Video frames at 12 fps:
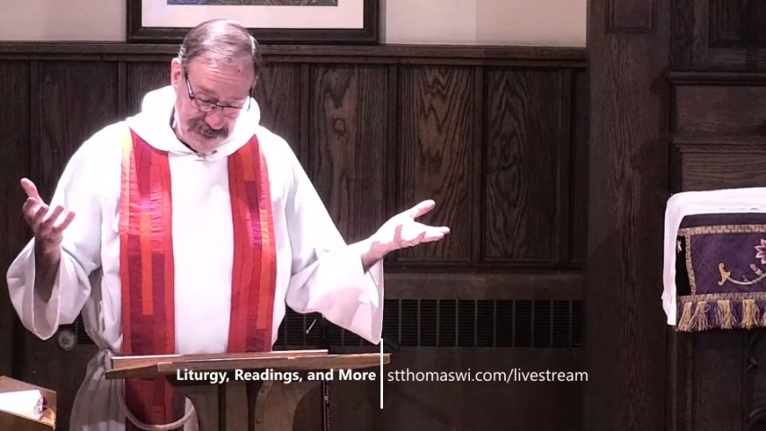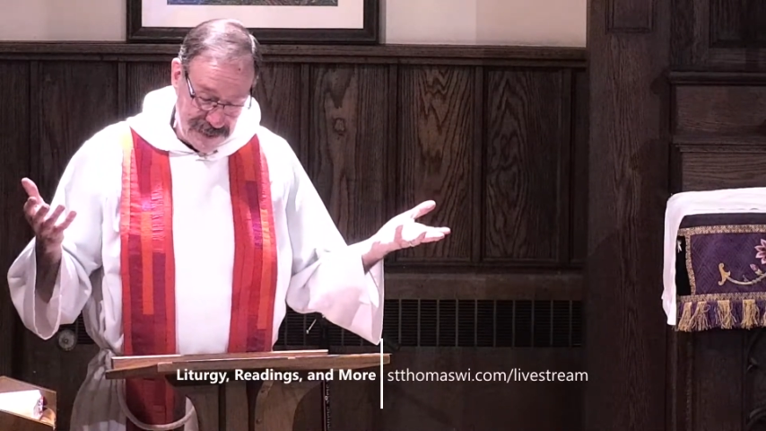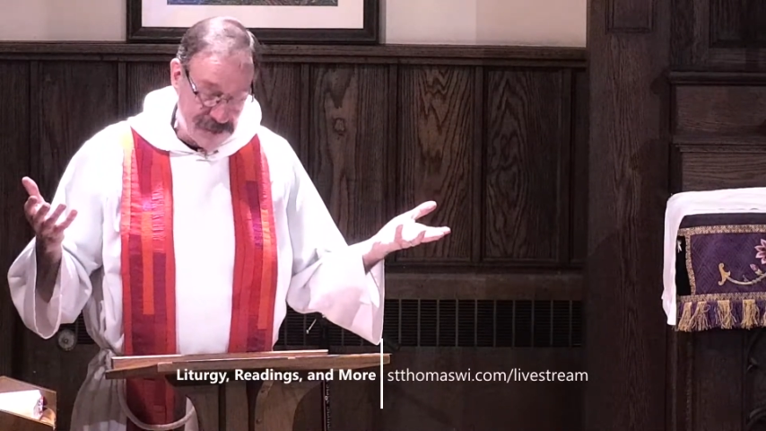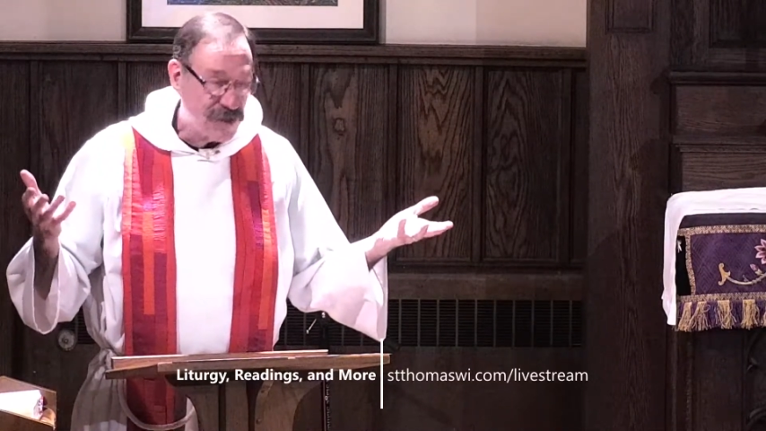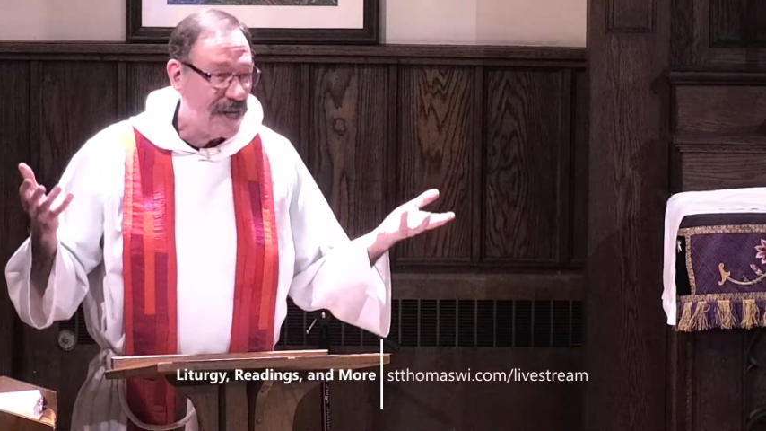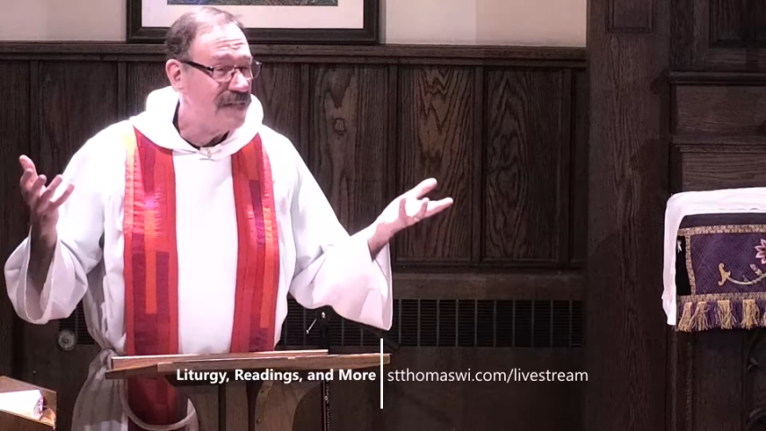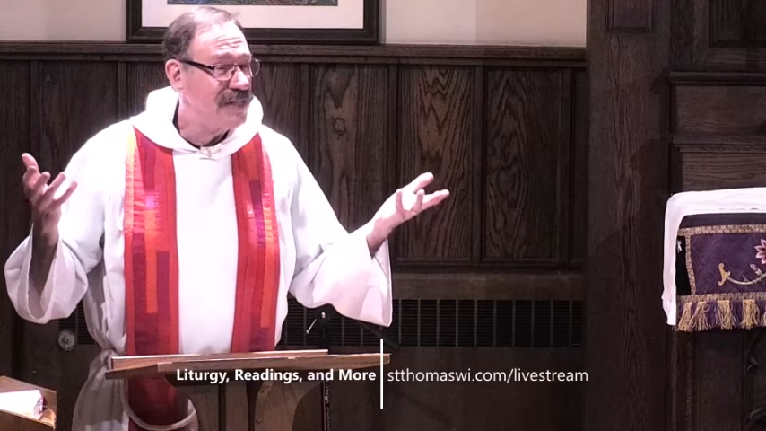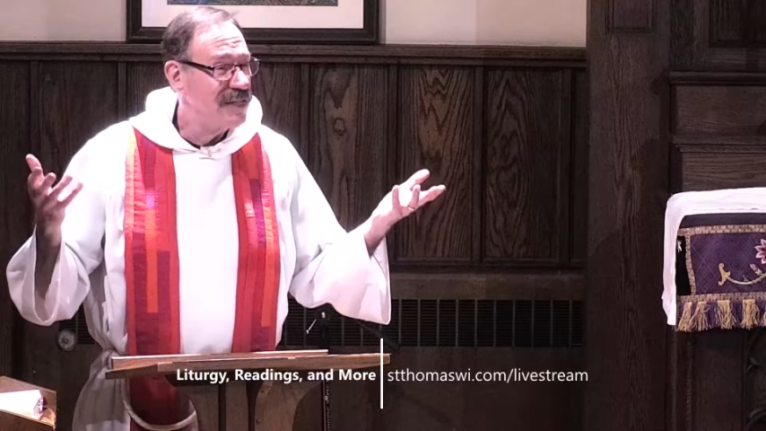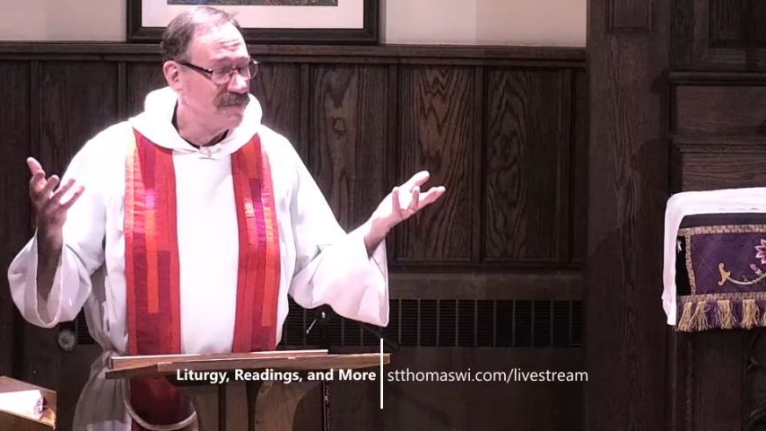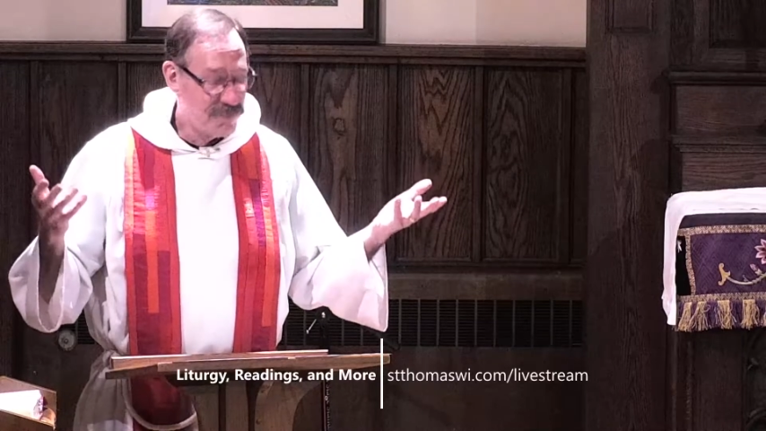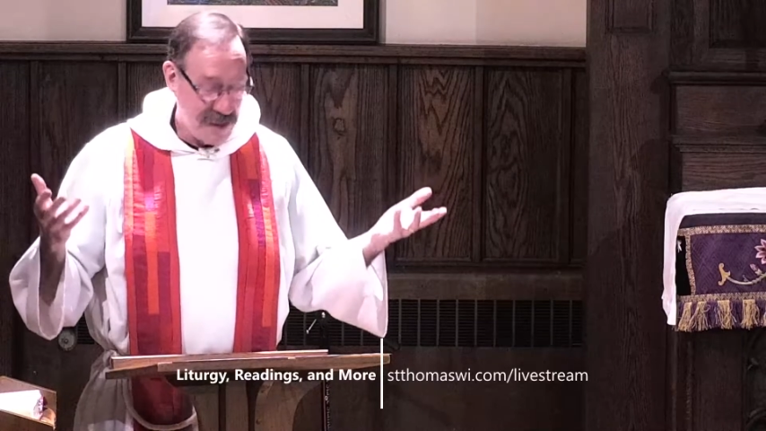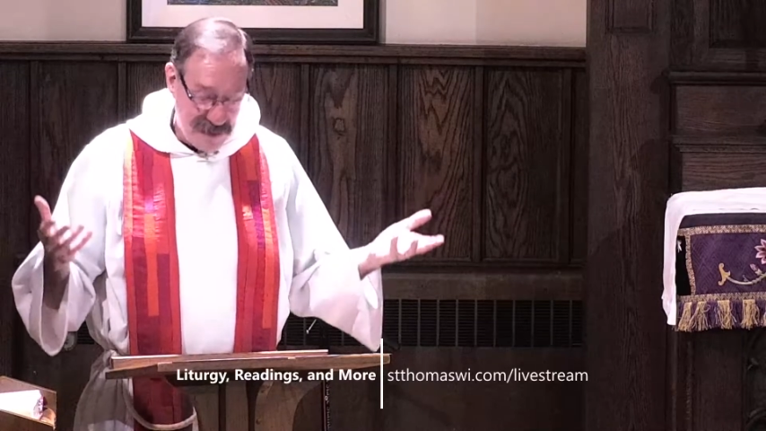the changing
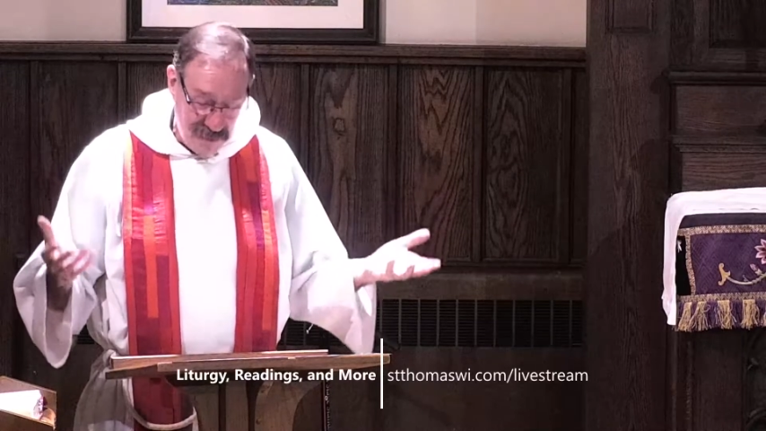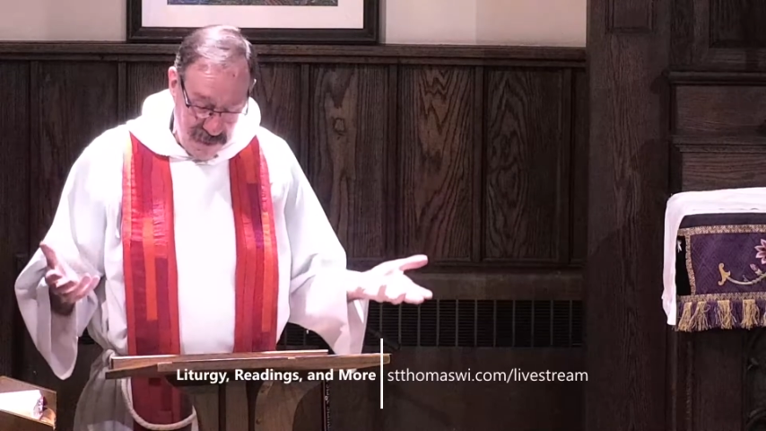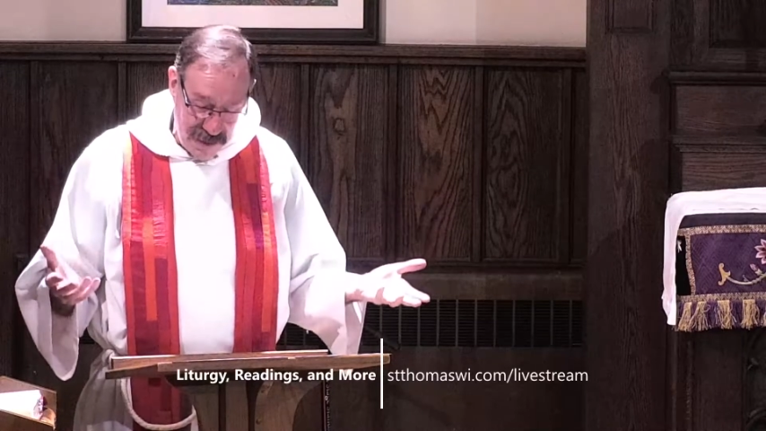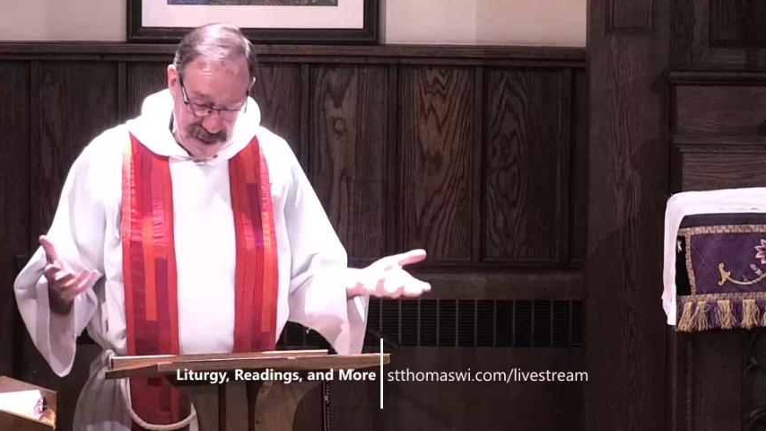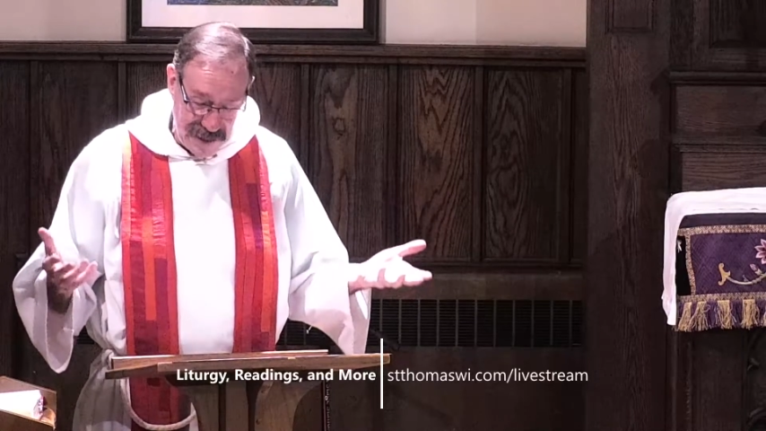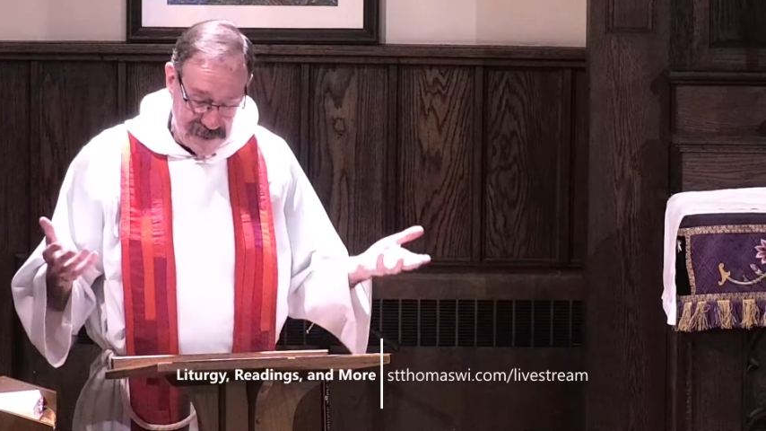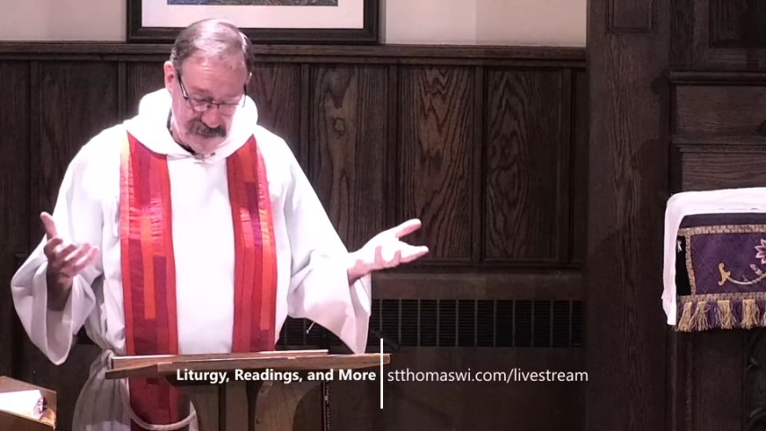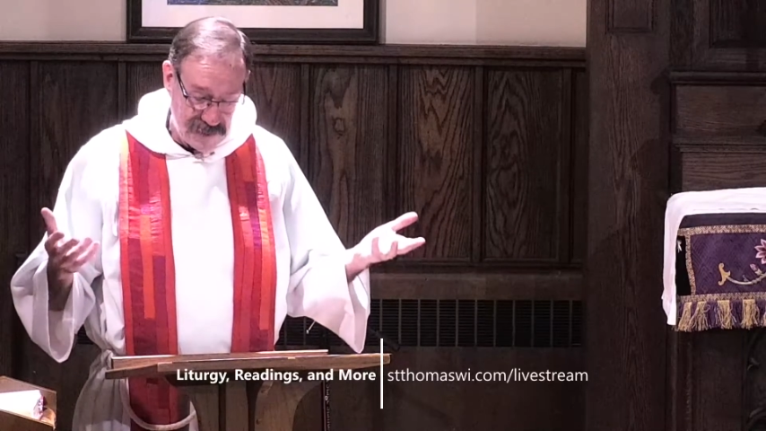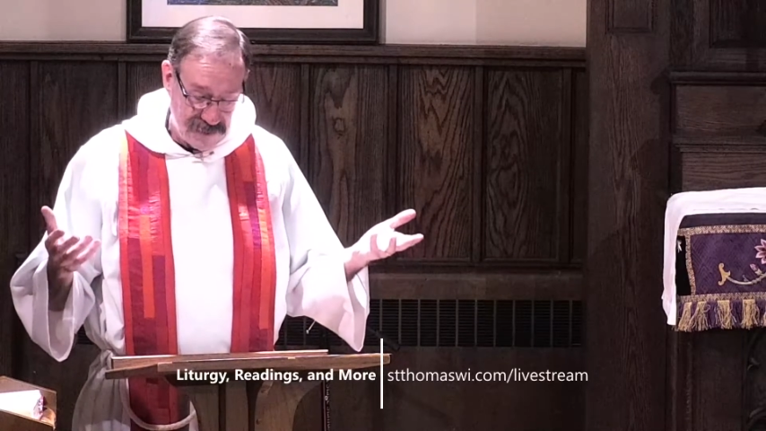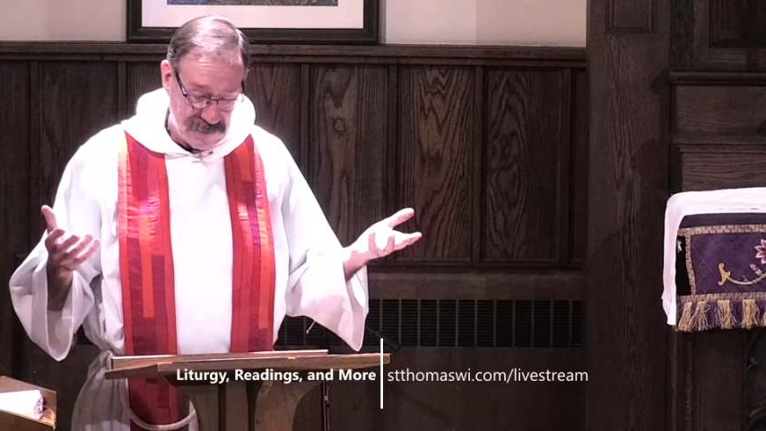of priorities,